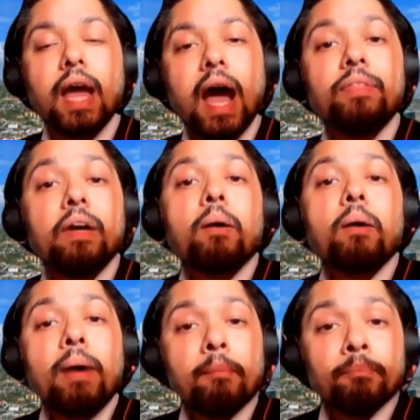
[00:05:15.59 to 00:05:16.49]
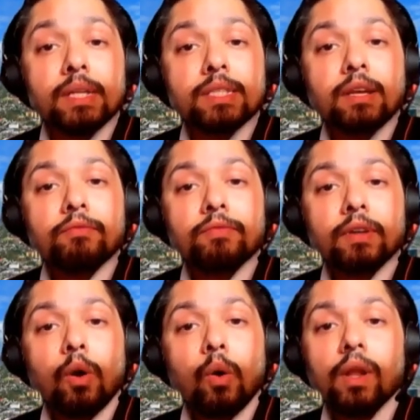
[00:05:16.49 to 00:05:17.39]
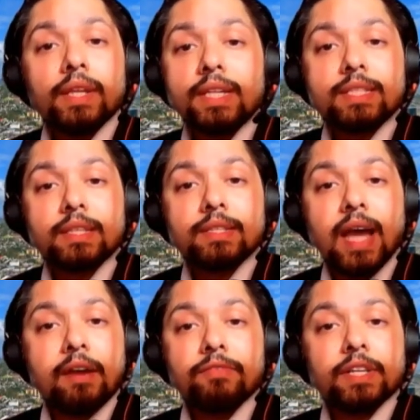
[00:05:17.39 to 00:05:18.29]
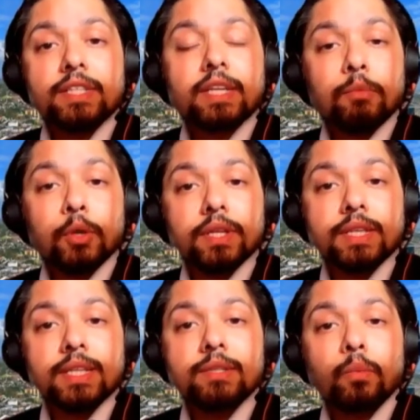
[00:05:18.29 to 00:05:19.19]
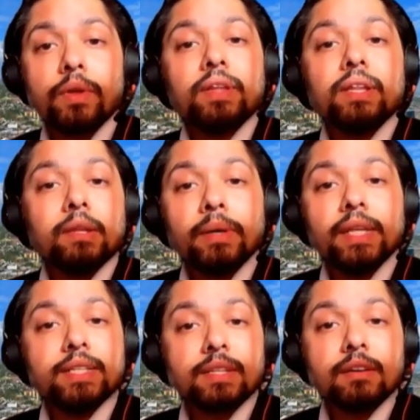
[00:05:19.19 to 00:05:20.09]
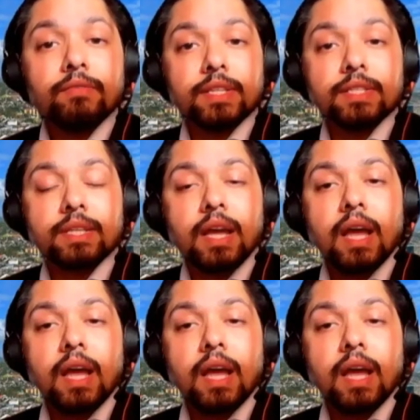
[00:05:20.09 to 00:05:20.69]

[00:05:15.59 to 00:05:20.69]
And there are members of all these diverse communities within the police service.